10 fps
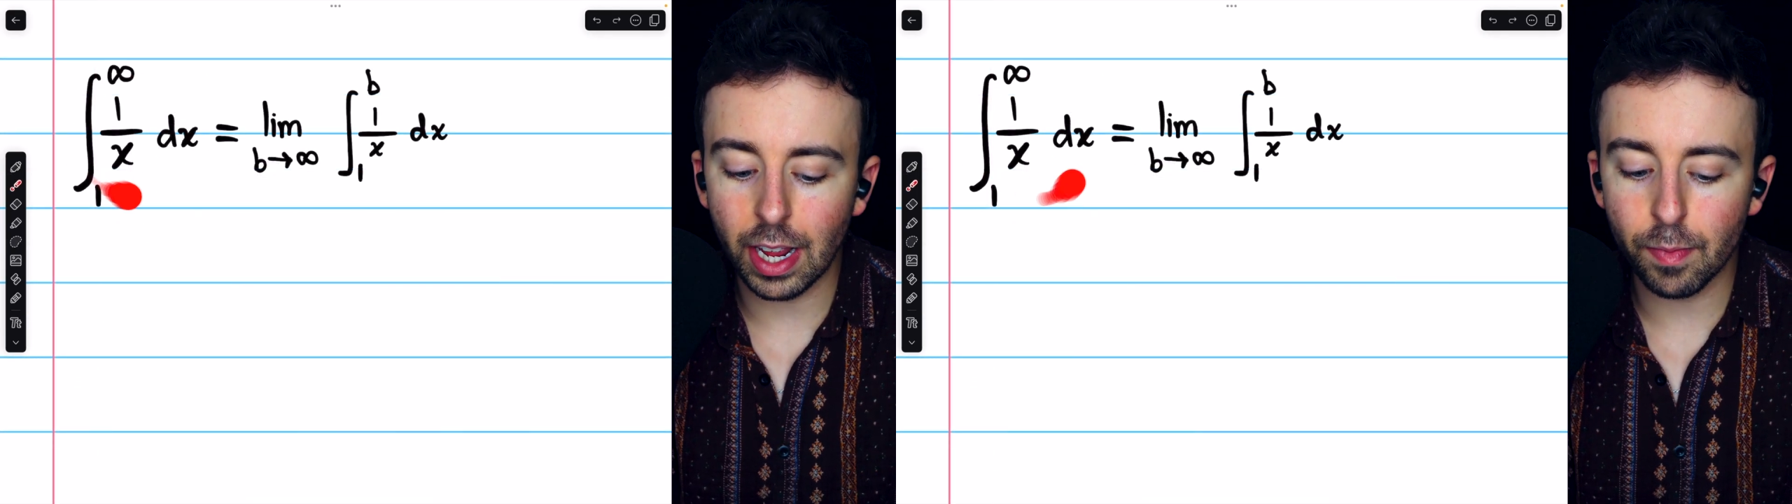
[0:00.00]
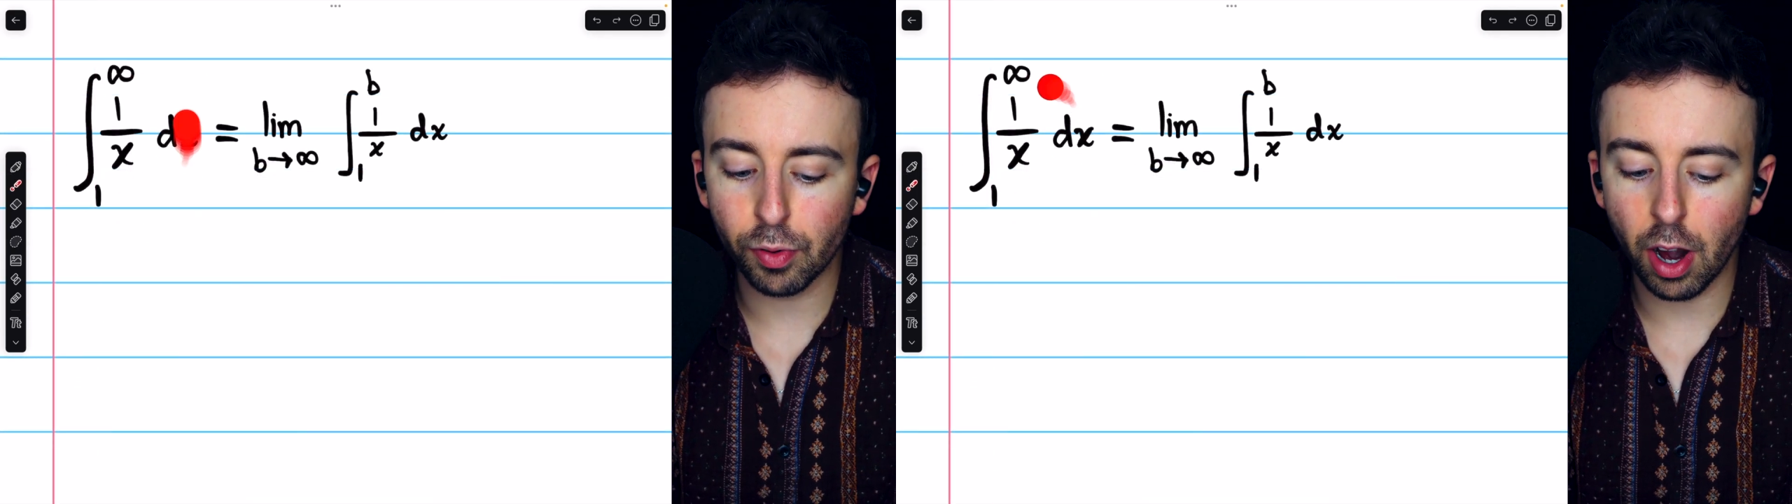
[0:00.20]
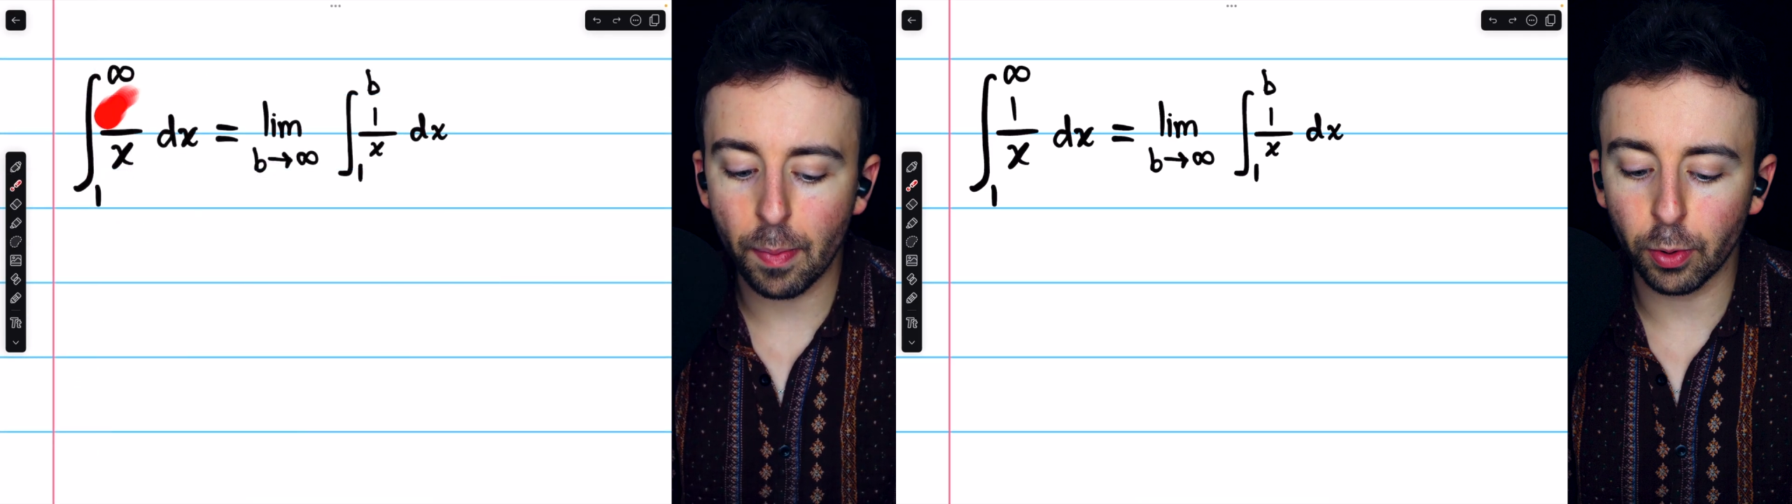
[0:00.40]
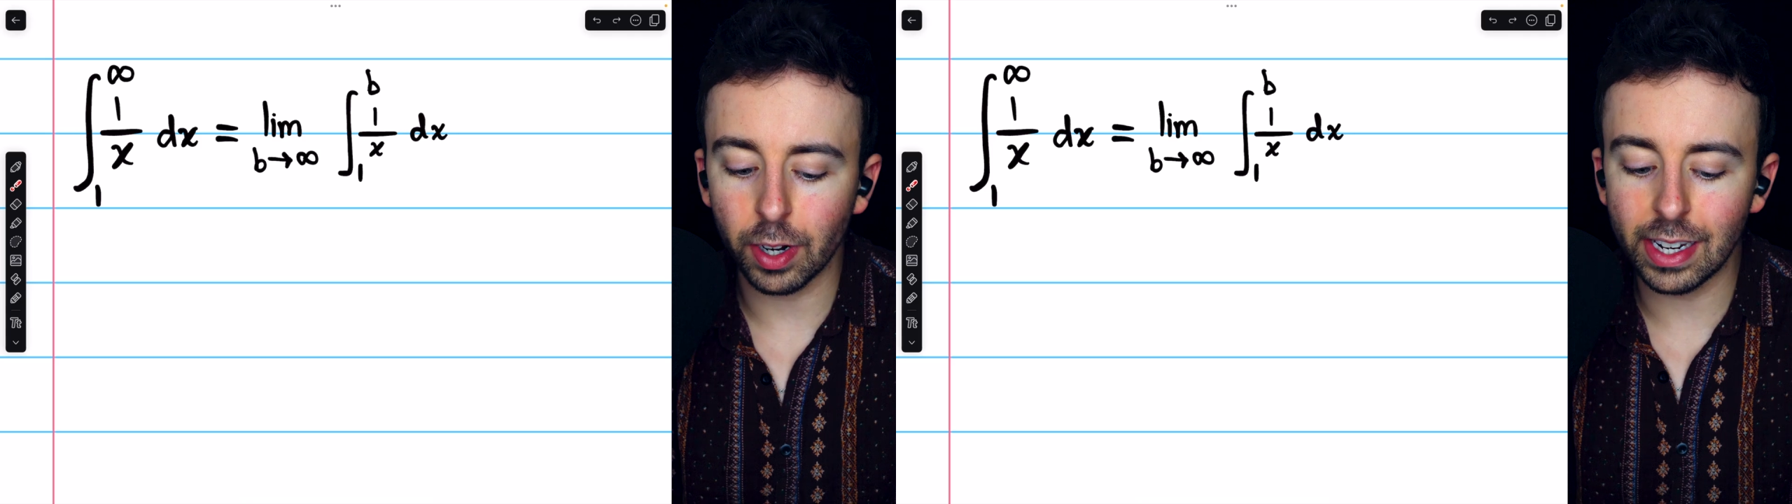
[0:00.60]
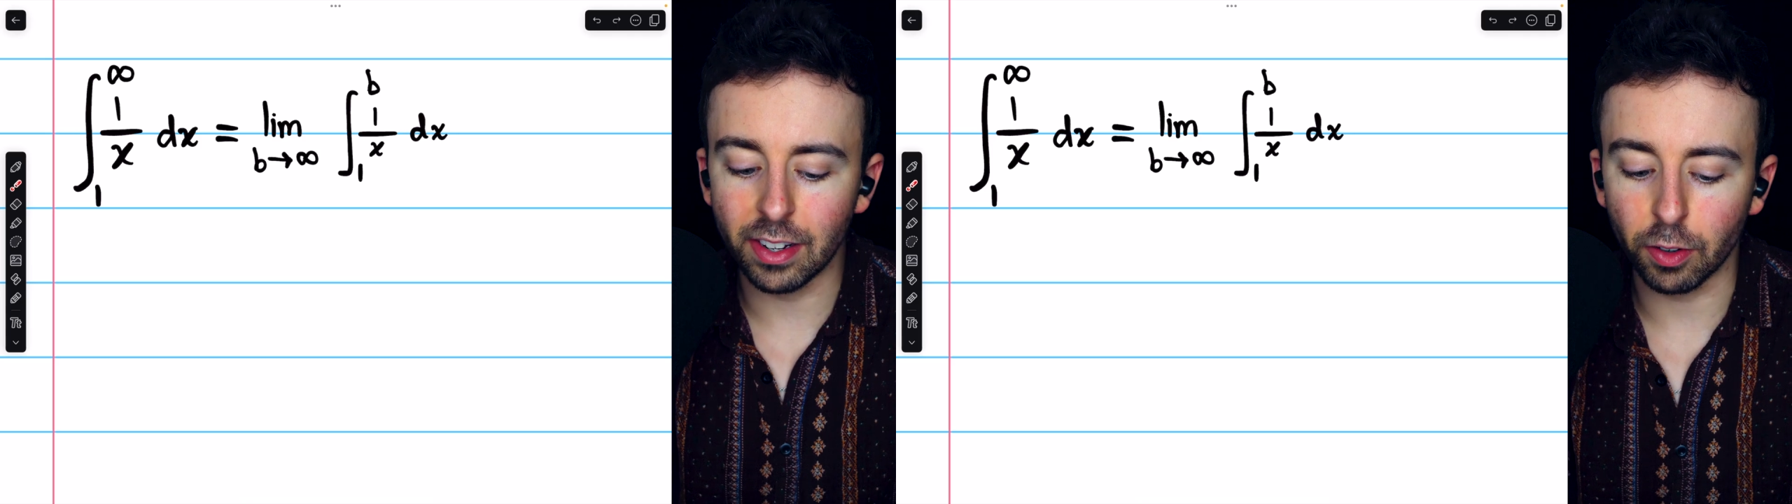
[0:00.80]
improper
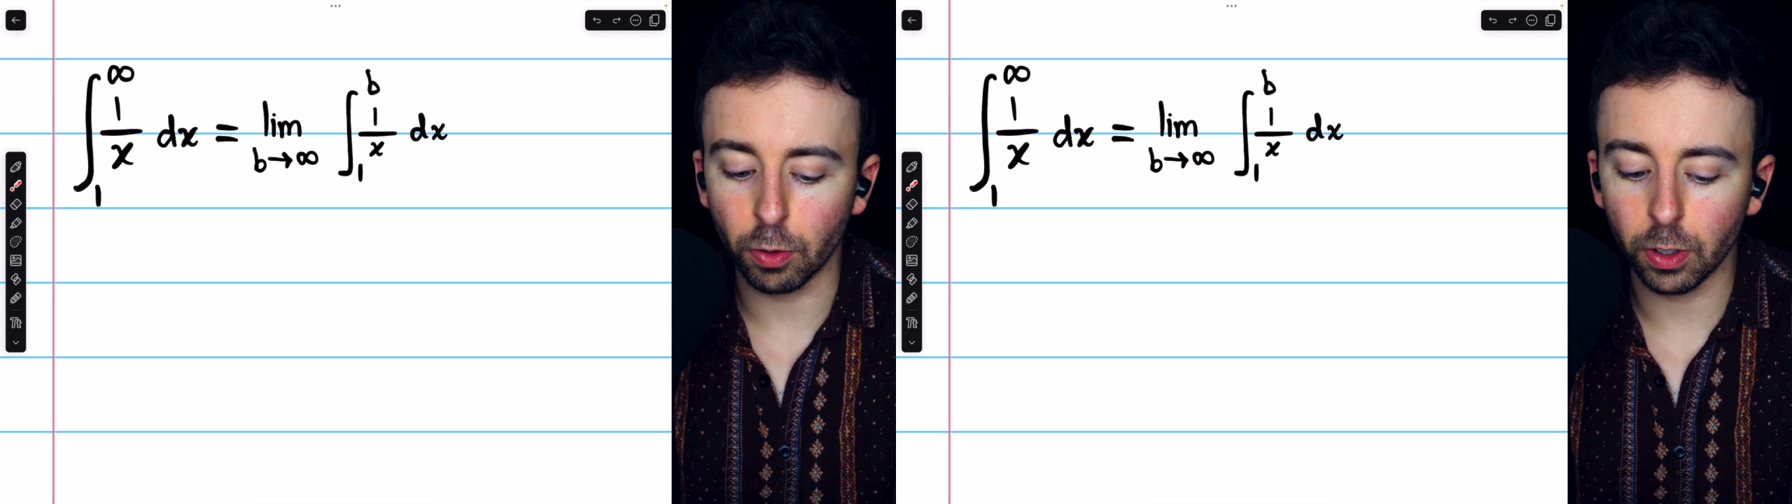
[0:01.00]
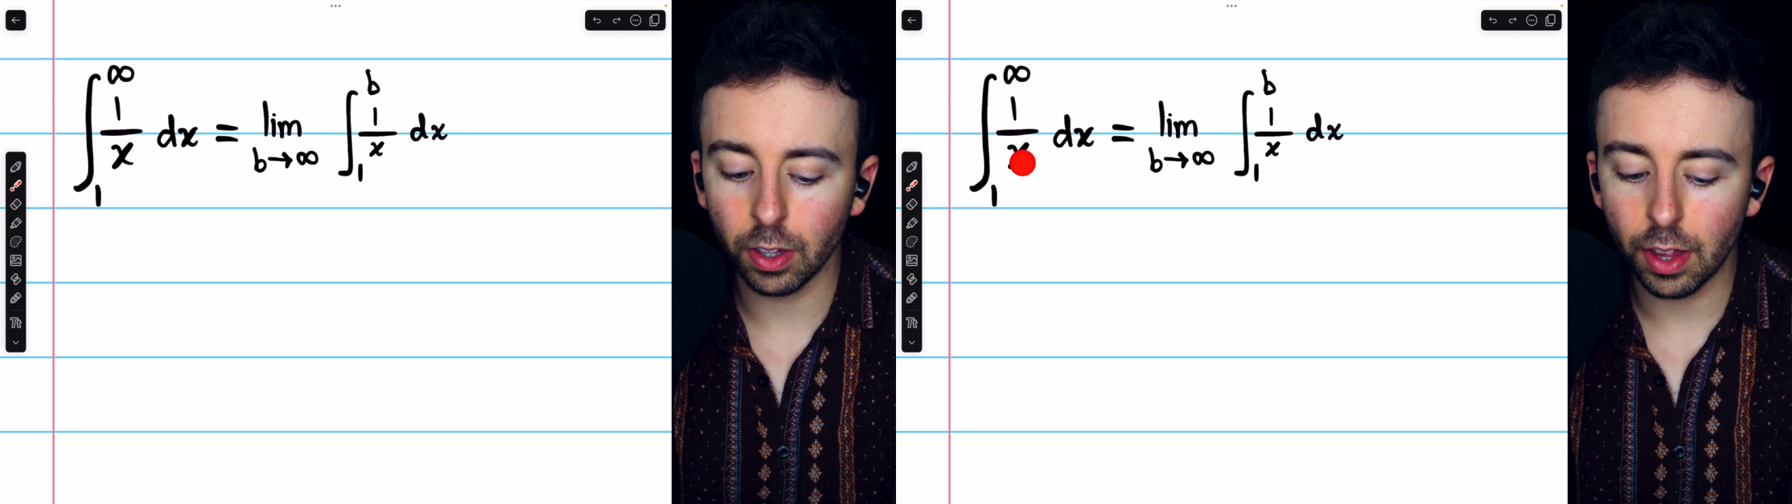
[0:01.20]
integral,